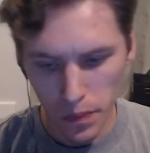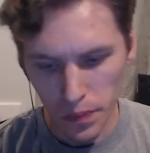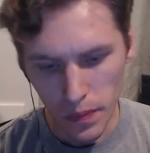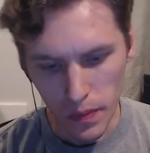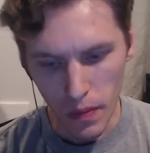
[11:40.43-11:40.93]

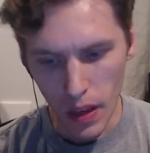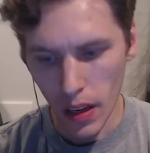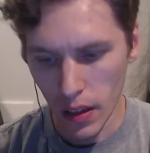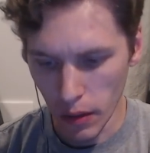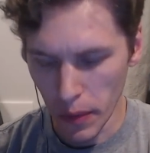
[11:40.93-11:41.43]

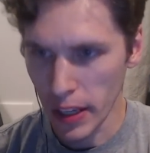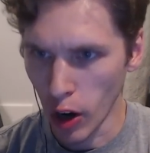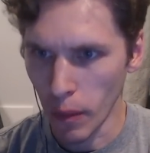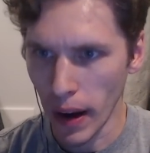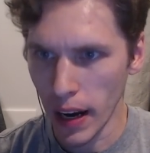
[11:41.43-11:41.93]
You want me to comb
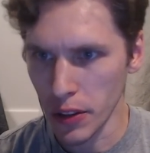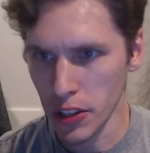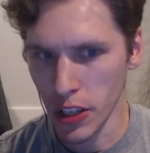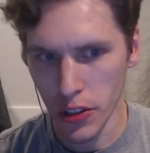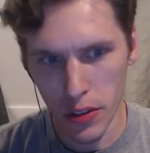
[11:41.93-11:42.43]
my hair with the
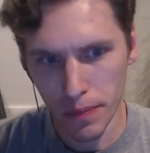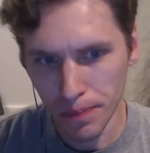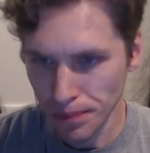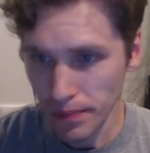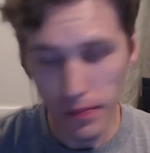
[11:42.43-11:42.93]
scissors?
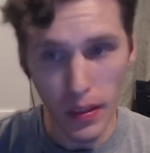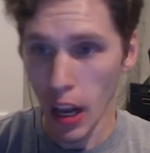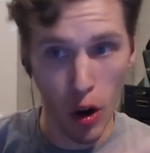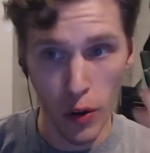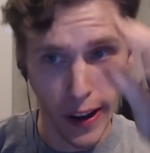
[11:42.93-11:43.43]

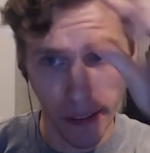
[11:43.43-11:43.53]
Okay.